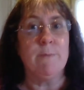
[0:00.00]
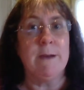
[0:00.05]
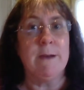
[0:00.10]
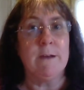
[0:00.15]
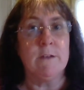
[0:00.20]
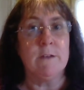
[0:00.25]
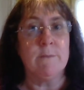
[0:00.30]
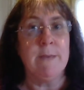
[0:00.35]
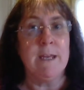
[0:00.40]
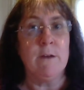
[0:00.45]

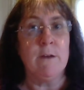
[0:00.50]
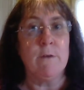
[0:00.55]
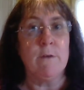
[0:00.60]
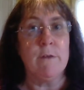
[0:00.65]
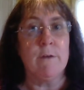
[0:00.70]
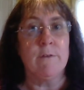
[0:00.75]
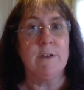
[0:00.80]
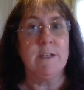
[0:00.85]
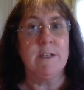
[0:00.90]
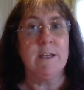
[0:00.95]
about domain
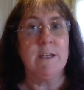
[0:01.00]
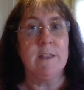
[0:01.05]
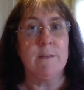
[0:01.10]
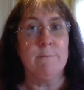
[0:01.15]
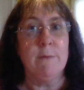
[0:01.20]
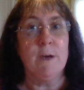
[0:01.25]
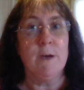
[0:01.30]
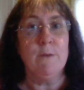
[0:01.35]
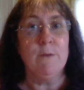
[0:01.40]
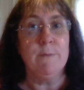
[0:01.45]
authority at the
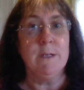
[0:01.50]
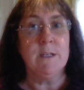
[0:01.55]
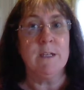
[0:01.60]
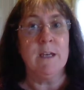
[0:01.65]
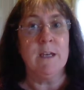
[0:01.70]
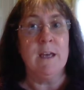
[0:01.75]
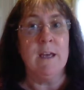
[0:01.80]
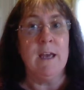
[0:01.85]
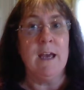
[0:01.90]
moment